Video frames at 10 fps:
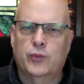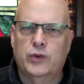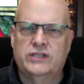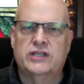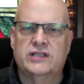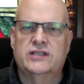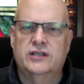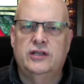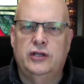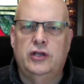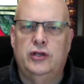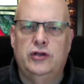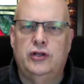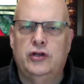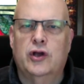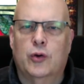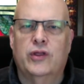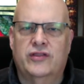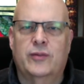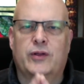which is,
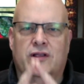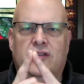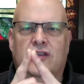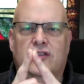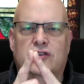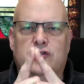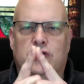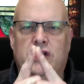we typically think of the church.